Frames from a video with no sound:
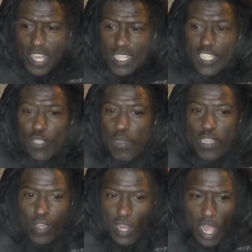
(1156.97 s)
It's hard to
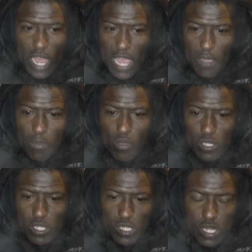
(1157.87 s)
speak on RA
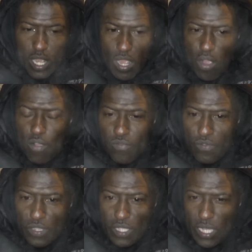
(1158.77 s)
because
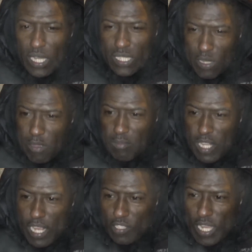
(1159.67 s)
of, do you understand what I'm
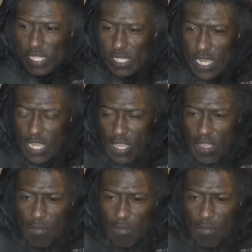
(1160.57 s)
saying, trying to say?